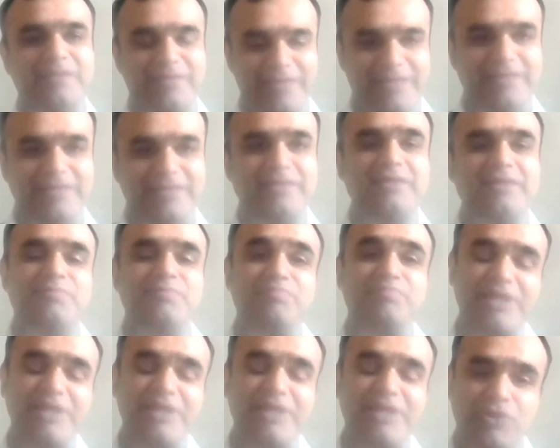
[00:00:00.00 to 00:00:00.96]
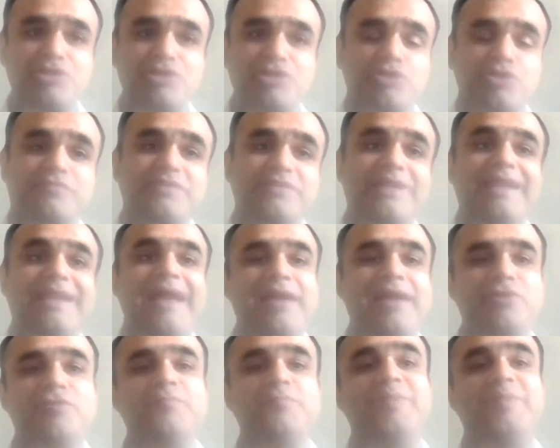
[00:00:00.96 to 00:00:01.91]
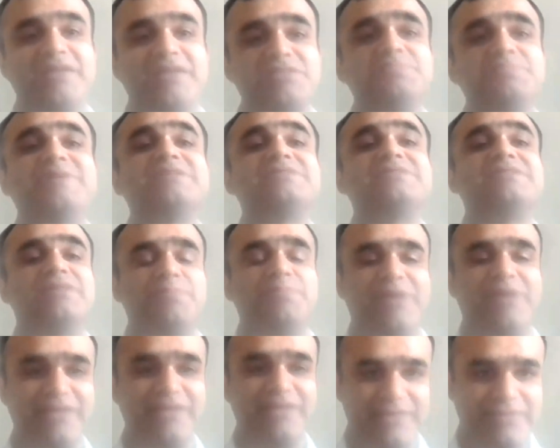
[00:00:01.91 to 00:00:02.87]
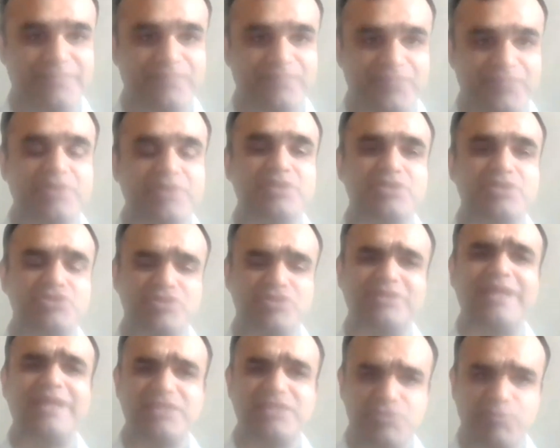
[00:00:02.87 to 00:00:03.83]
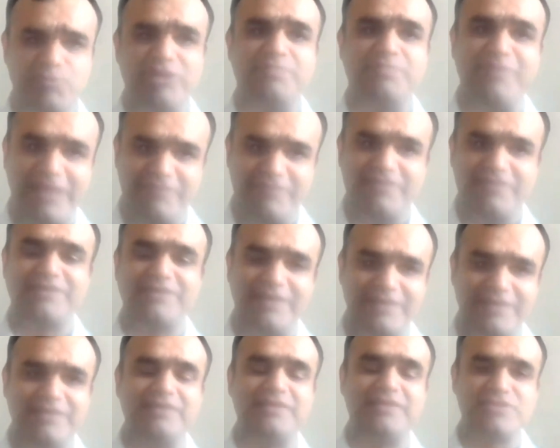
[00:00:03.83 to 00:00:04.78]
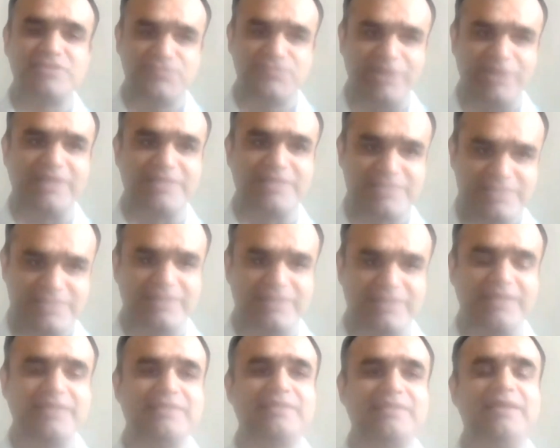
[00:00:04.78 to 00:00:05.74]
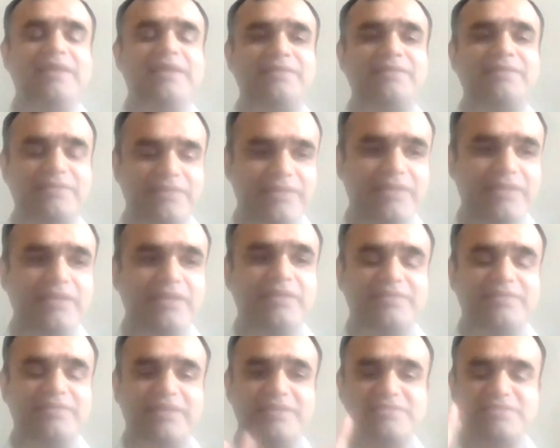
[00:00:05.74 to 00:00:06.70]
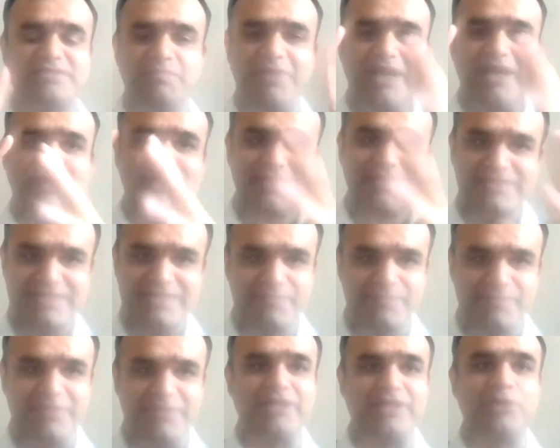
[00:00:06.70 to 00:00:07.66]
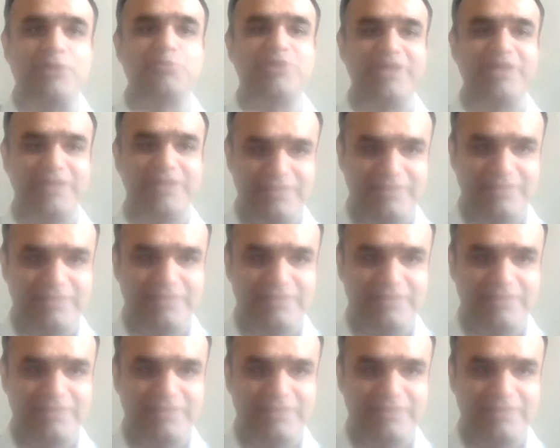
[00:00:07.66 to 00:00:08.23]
right? Because of the lack of participants in the market. So that's what private credit is for us, right? That there is a market segment out there